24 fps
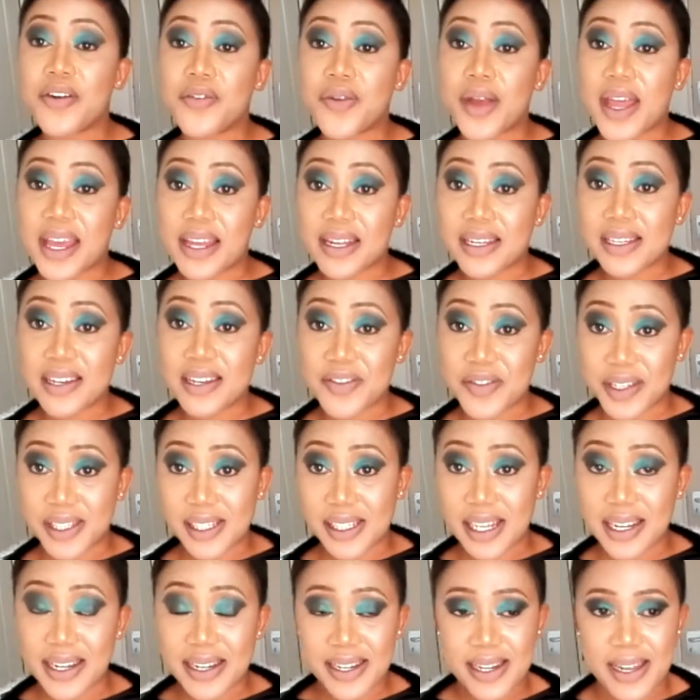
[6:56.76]
read
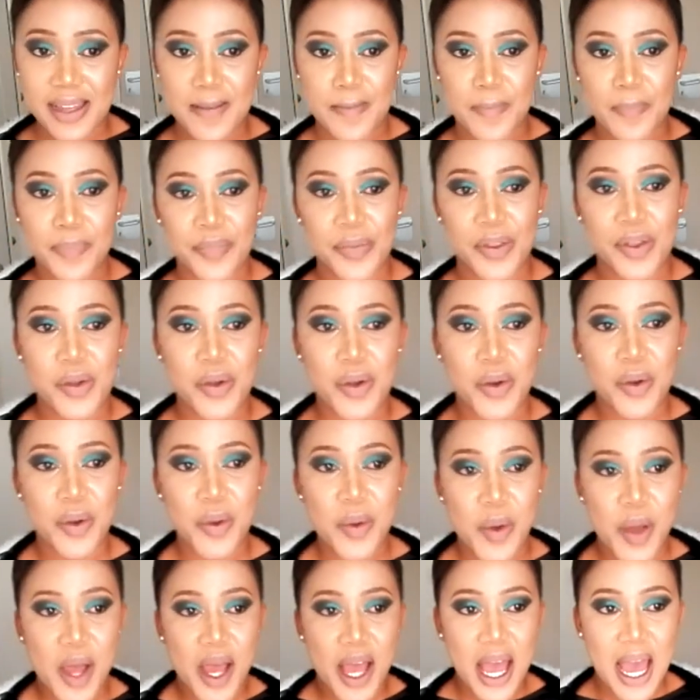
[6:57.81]
recently, you know.
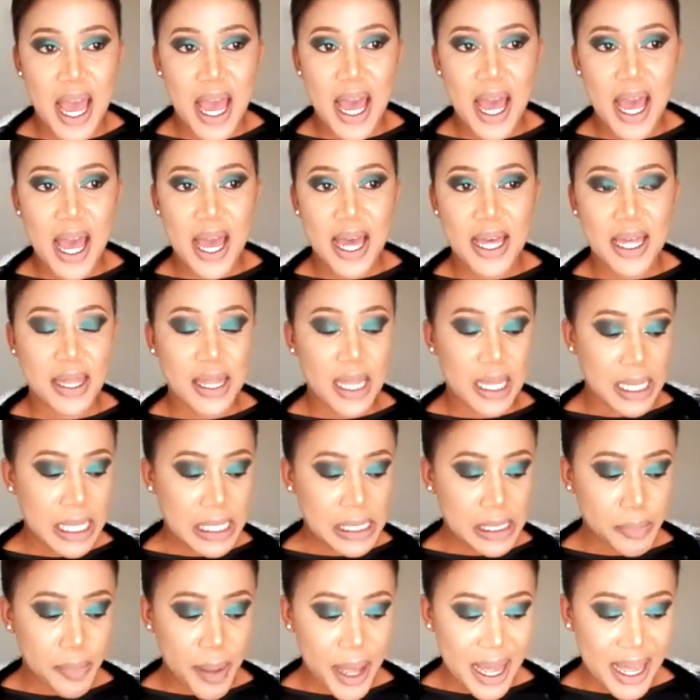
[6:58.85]

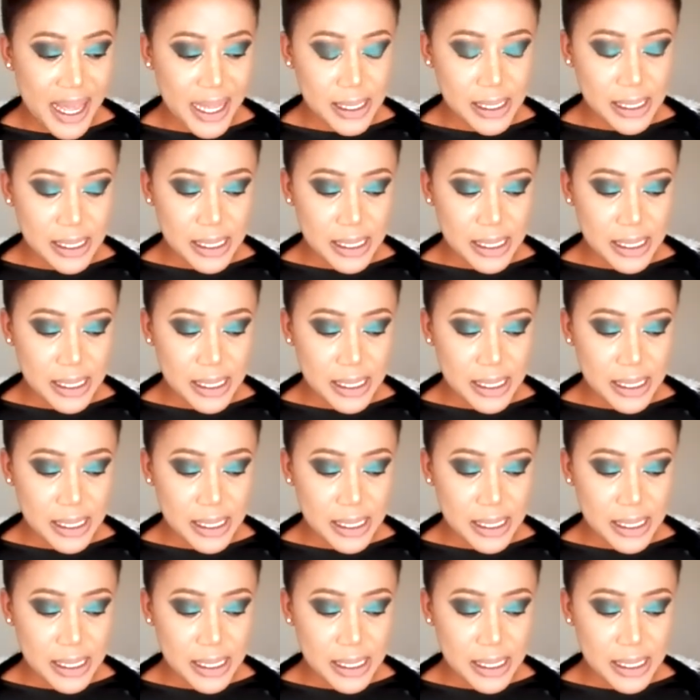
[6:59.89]
It's by a